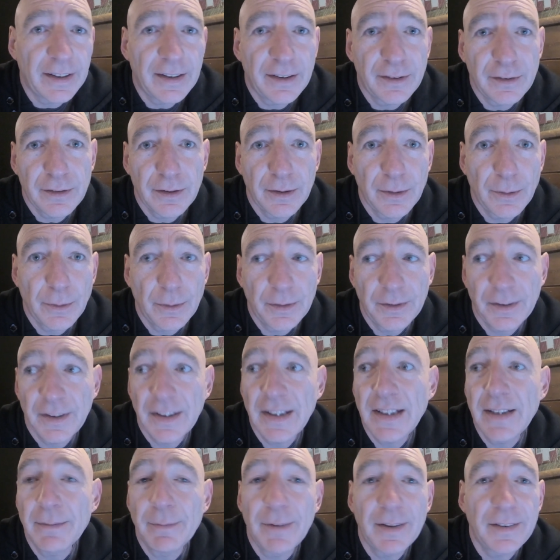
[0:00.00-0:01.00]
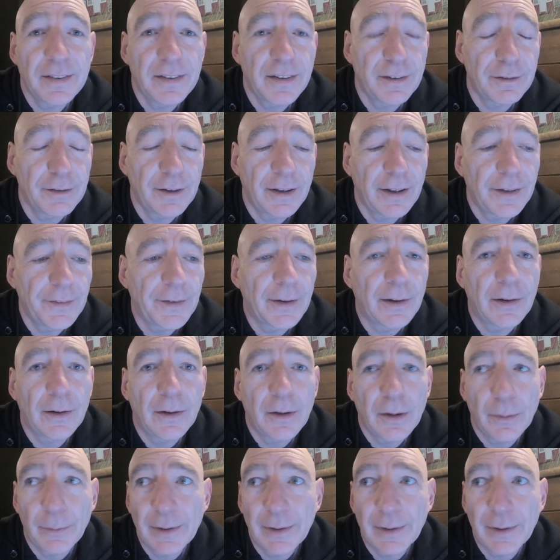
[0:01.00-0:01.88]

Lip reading: is to demystify the law.